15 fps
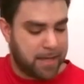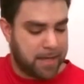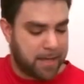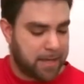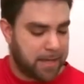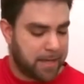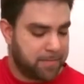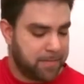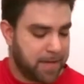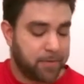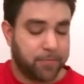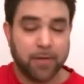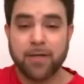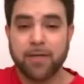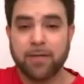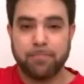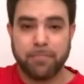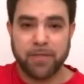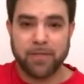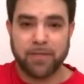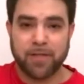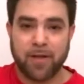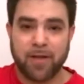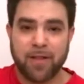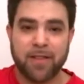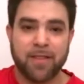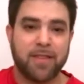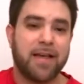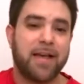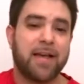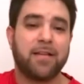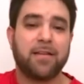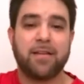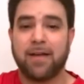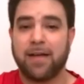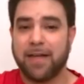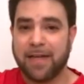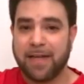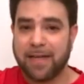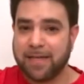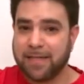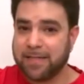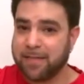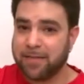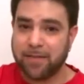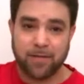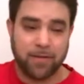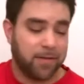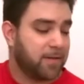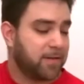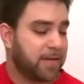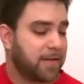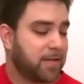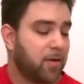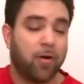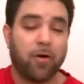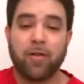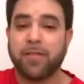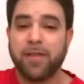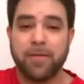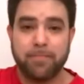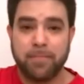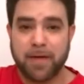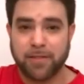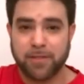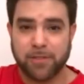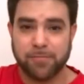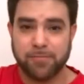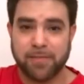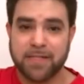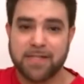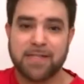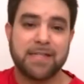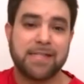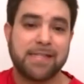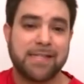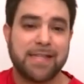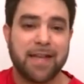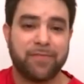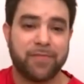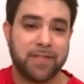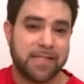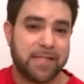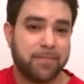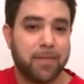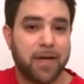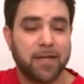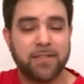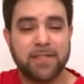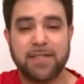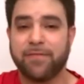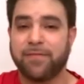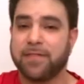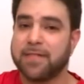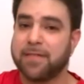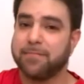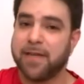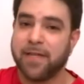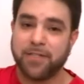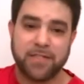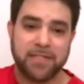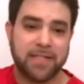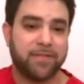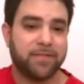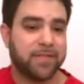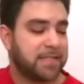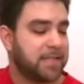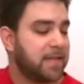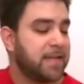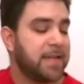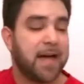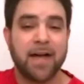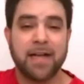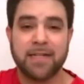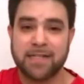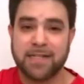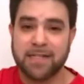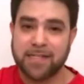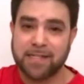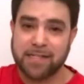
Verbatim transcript: Um, and we're gonna build on that and look at all the embellishments, the sevens, the minor sevens, the major sevens, the nines, the